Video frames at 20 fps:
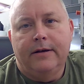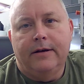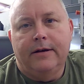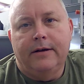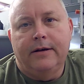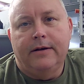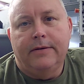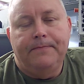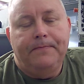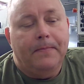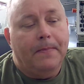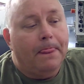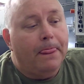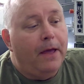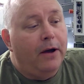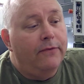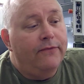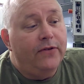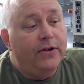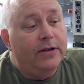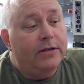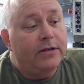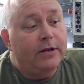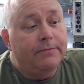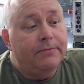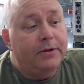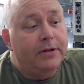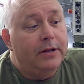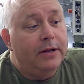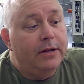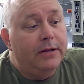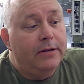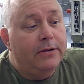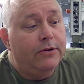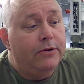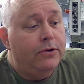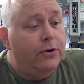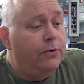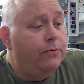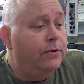hopefully it's something that
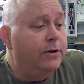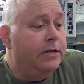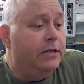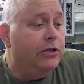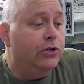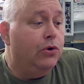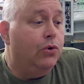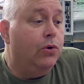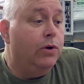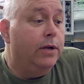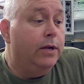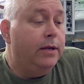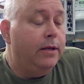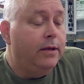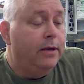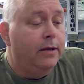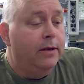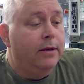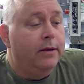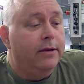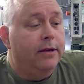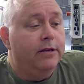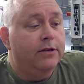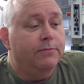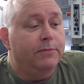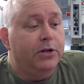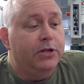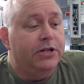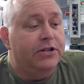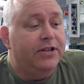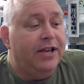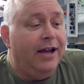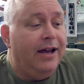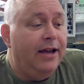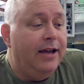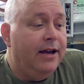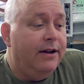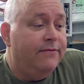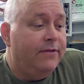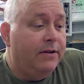you will enjoy as much as I
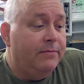have.